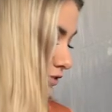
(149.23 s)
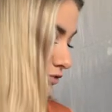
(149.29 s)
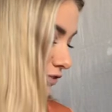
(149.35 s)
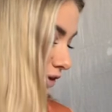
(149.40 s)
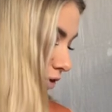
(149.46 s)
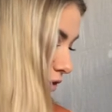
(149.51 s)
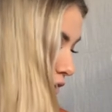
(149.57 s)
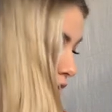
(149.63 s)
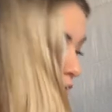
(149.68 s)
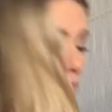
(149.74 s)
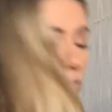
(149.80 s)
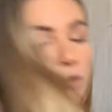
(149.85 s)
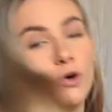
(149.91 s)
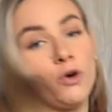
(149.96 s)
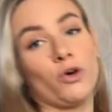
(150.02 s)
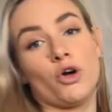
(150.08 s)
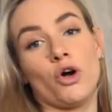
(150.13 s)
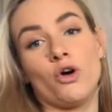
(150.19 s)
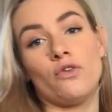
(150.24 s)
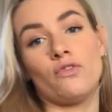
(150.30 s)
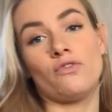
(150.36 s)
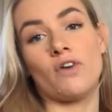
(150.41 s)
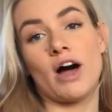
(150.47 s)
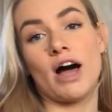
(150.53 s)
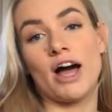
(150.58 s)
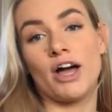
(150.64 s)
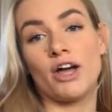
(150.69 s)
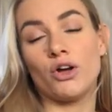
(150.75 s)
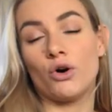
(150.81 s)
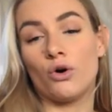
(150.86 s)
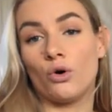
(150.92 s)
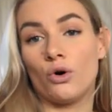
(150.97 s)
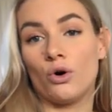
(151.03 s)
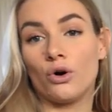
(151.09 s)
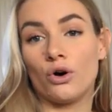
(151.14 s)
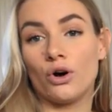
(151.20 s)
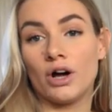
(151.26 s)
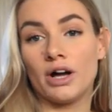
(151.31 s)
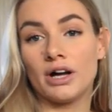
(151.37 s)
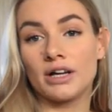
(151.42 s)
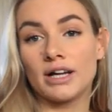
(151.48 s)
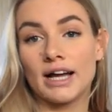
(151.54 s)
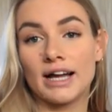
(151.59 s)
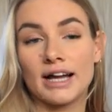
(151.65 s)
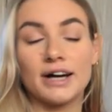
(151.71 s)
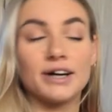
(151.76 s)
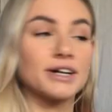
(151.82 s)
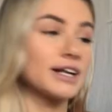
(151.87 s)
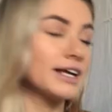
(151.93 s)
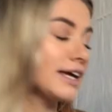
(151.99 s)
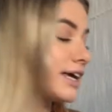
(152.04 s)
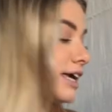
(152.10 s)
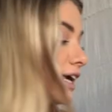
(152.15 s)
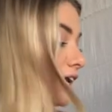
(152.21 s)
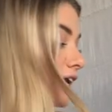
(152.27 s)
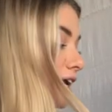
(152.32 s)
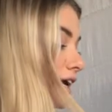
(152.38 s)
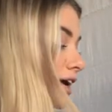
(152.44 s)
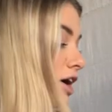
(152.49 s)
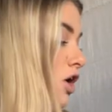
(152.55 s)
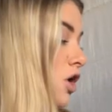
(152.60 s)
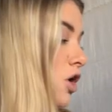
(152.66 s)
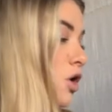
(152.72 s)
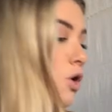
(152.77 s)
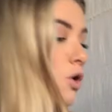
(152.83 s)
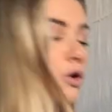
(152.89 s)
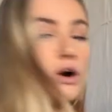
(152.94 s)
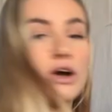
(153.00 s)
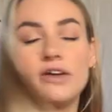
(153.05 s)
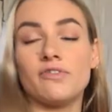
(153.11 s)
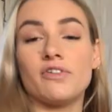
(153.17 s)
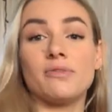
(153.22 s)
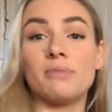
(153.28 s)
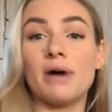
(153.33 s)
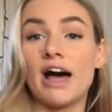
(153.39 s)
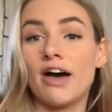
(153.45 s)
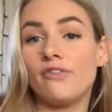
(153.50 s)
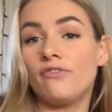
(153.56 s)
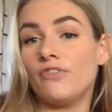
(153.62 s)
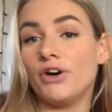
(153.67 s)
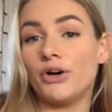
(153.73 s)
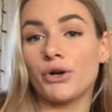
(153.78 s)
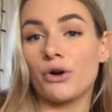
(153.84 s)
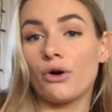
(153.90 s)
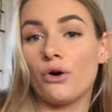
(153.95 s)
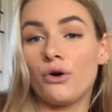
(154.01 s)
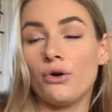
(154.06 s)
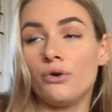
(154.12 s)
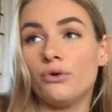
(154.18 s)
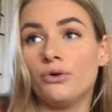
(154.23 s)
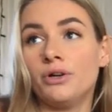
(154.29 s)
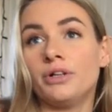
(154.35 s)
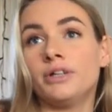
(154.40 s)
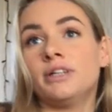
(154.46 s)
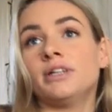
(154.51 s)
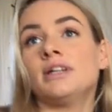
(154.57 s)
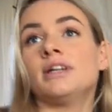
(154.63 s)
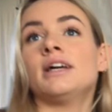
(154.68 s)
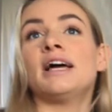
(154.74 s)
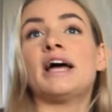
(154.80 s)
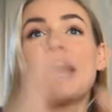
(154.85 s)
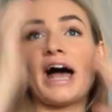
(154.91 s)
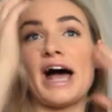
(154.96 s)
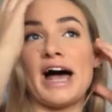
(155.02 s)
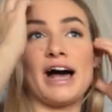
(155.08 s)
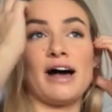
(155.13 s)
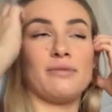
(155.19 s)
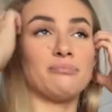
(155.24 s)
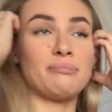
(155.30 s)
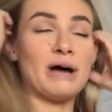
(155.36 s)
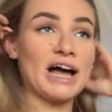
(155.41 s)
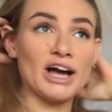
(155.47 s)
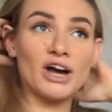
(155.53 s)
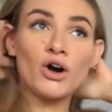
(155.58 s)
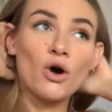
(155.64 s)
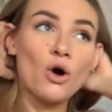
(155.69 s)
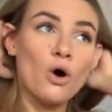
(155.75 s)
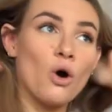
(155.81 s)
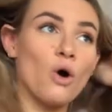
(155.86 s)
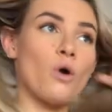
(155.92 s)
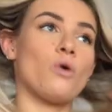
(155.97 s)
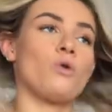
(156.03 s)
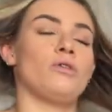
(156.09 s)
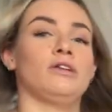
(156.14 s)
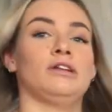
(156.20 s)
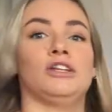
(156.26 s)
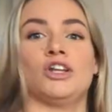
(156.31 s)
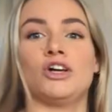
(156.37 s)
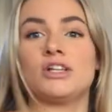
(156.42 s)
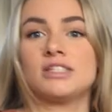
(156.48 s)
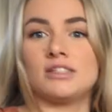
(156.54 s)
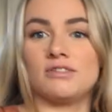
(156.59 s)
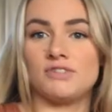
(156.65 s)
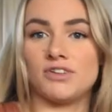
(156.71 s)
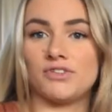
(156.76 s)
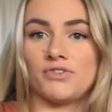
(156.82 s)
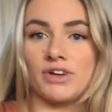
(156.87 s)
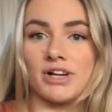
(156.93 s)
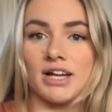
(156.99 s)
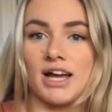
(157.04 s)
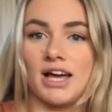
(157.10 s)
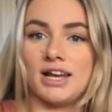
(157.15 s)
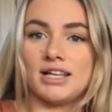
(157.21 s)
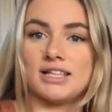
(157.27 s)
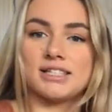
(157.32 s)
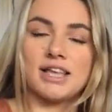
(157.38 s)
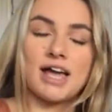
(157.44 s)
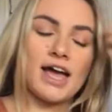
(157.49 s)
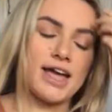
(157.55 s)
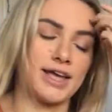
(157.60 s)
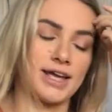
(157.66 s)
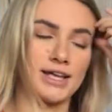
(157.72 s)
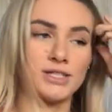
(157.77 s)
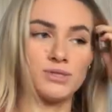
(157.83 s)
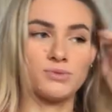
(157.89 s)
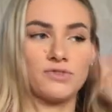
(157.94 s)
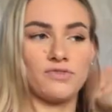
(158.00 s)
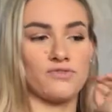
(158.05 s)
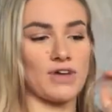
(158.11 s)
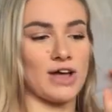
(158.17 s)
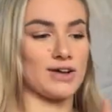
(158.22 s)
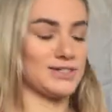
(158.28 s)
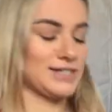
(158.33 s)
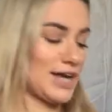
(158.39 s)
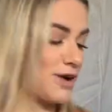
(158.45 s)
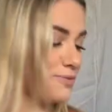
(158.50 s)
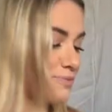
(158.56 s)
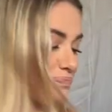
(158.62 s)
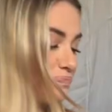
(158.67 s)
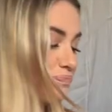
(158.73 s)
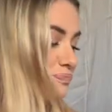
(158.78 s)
Ferro or Ko-Fi or Kakariki or even Ma Ferro, Pango, lots of different colours, hey, as we've found out.